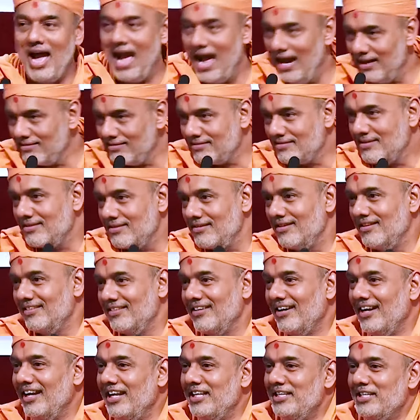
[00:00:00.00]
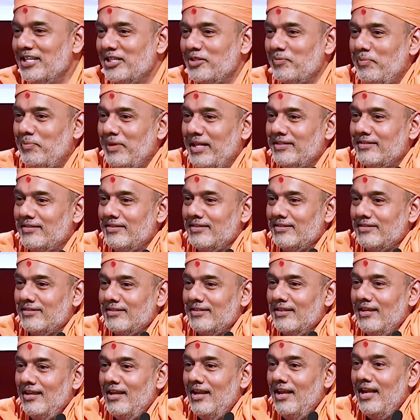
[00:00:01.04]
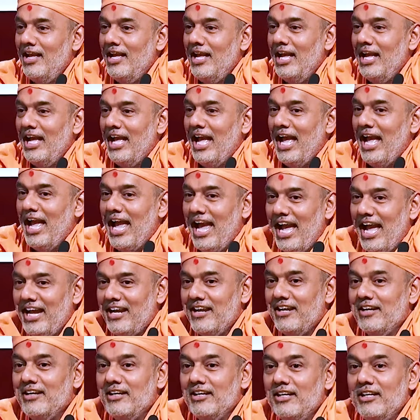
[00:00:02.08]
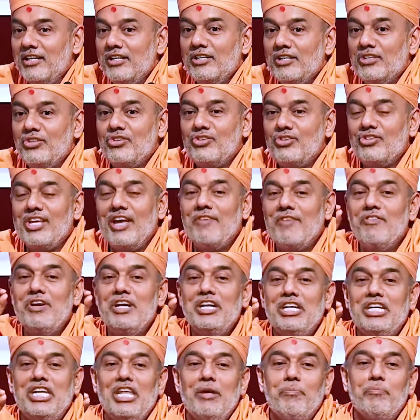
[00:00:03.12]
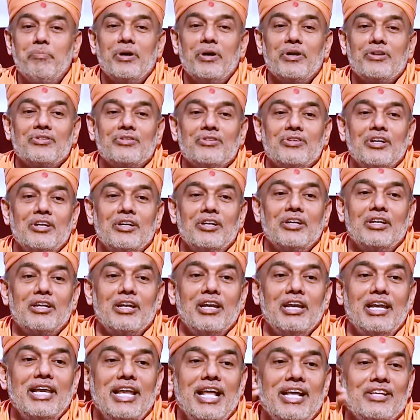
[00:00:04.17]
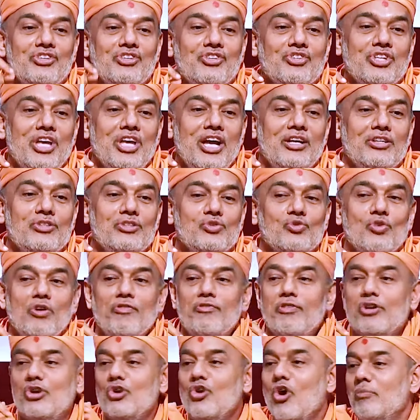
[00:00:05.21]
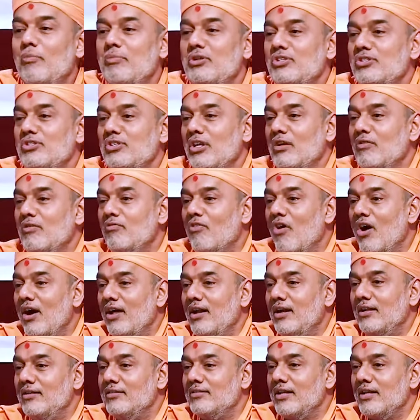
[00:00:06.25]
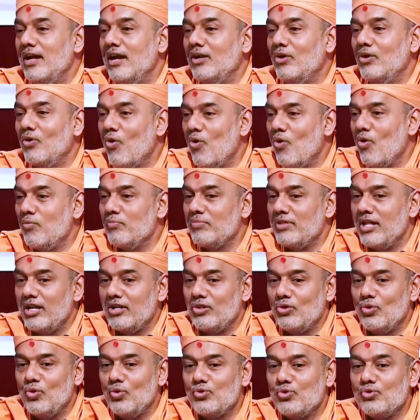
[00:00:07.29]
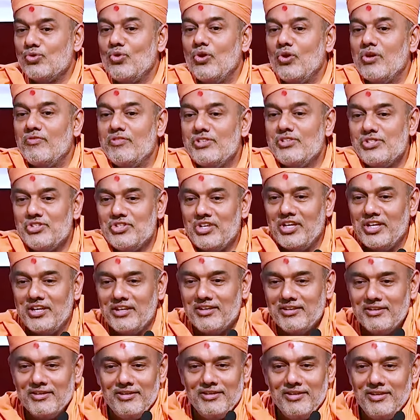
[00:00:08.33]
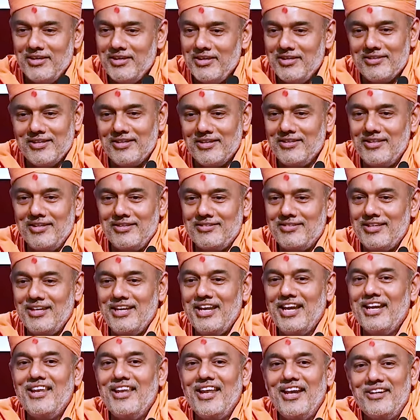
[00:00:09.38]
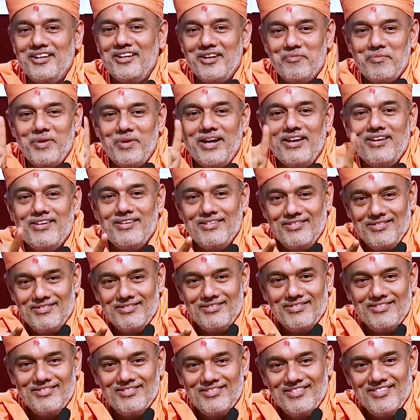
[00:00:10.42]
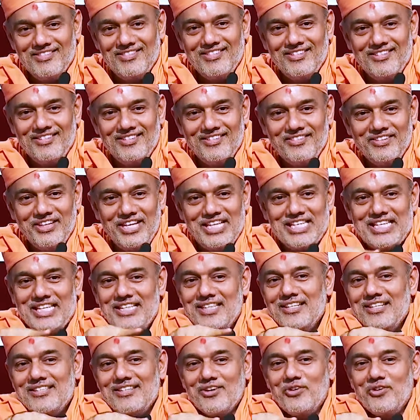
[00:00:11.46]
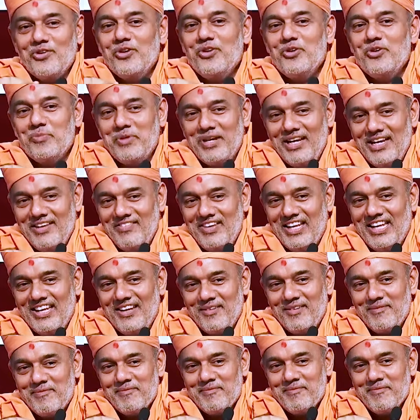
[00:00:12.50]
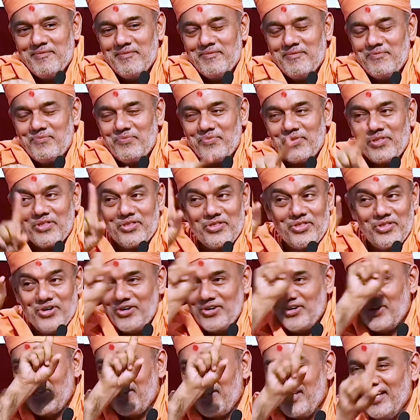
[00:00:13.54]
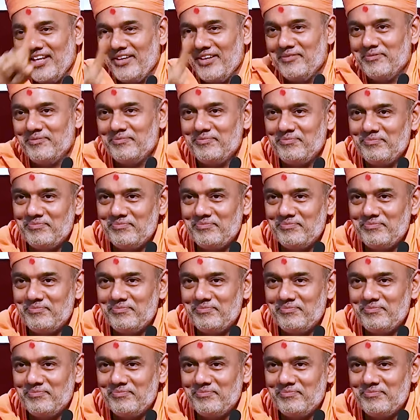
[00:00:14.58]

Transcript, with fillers: at religious places had 70% less chance of a domestic violence at home than those not visiting. Isn't this an enlightened mind? Isn't this a good human living? Third thing,